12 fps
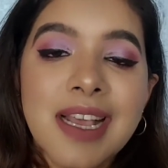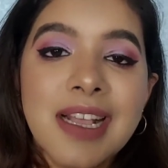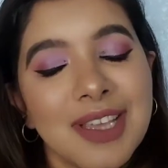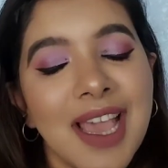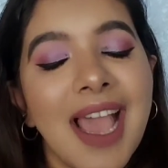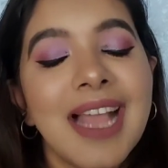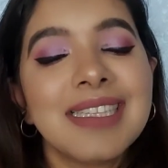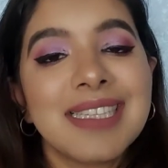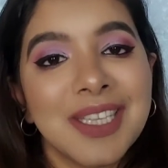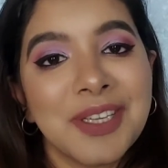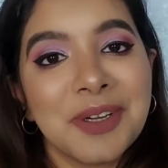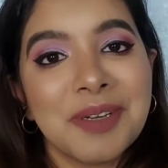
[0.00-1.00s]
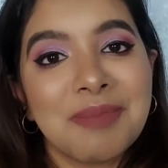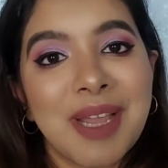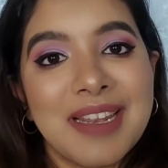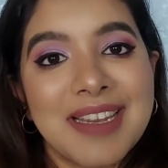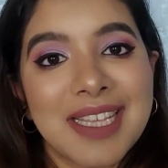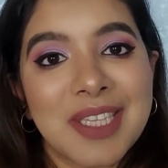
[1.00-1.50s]
So yeah, I'll see you in
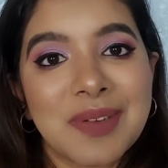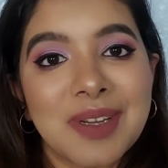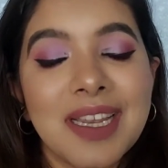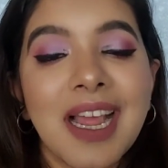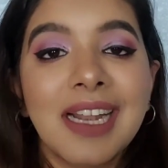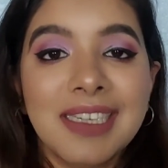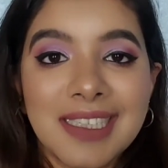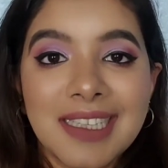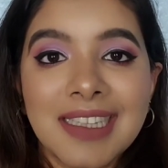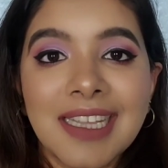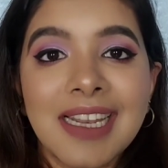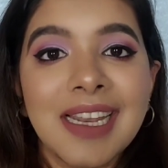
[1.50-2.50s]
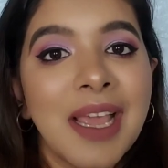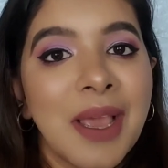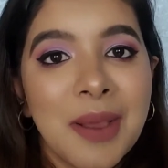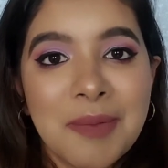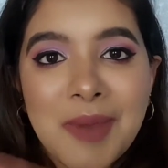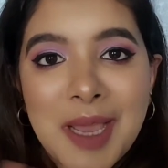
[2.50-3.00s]
my next one. Until then,
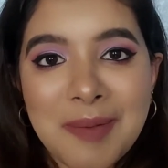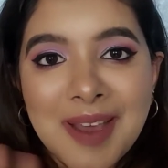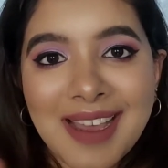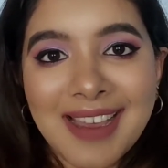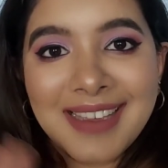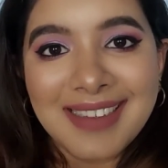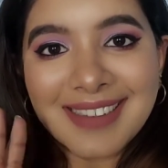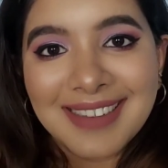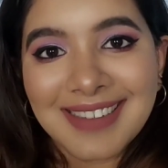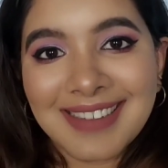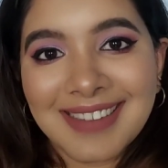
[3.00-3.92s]
bye bye.